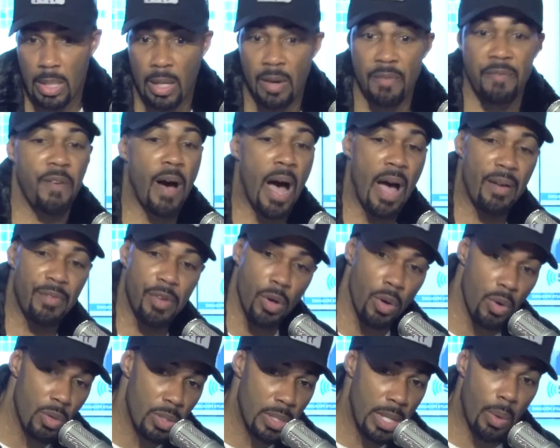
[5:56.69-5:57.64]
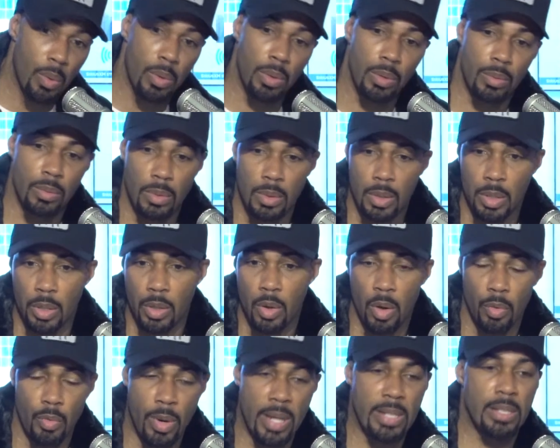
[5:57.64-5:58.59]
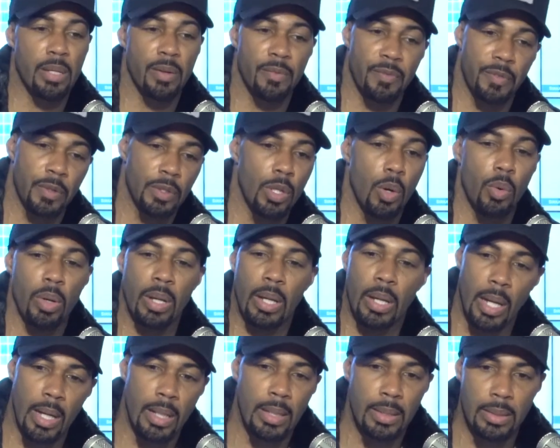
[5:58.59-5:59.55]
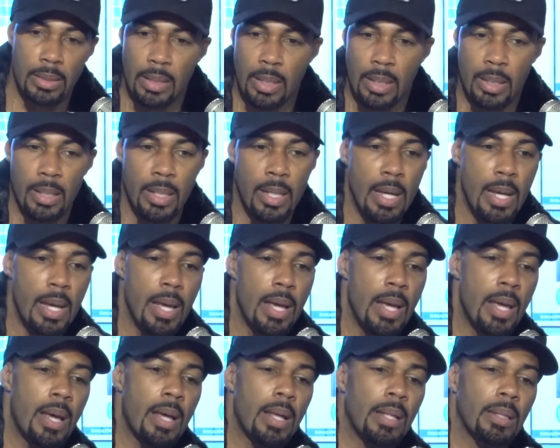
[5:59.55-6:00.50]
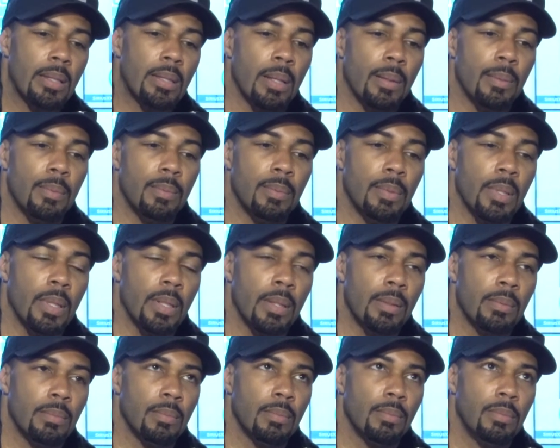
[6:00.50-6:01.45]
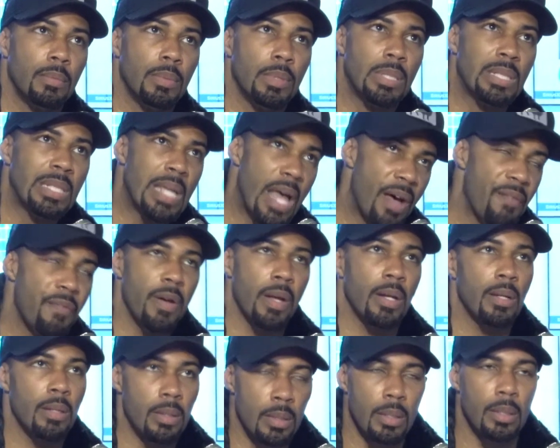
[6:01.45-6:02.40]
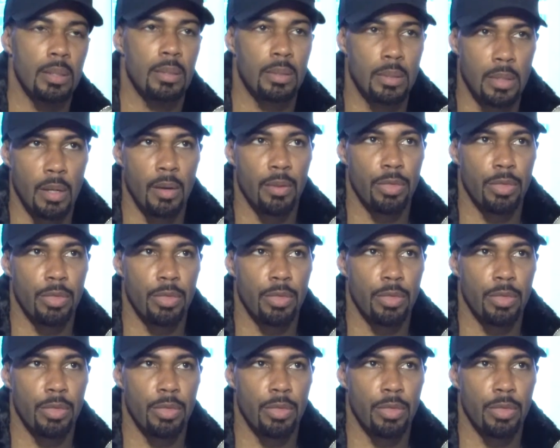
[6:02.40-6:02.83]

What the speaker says: and the 5-year-olds that were, you know, arrested for toting guns, and the 7 to